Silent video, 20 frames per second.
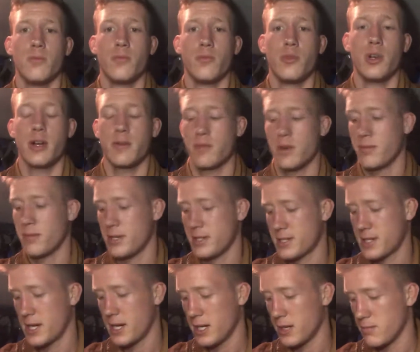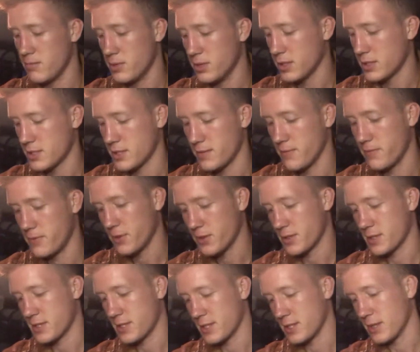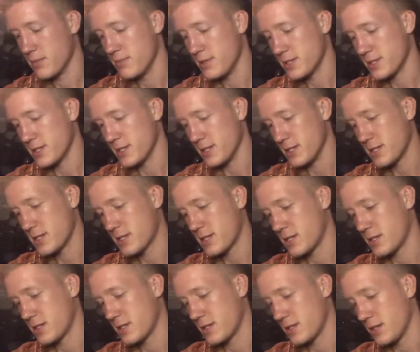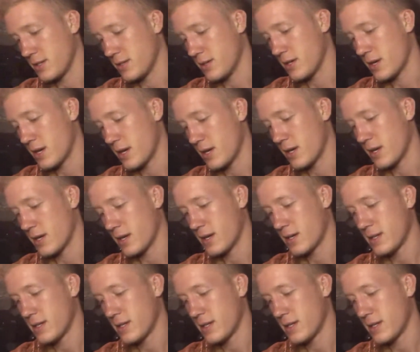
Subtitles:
whenever I'm not scanning books and focusing on the business. So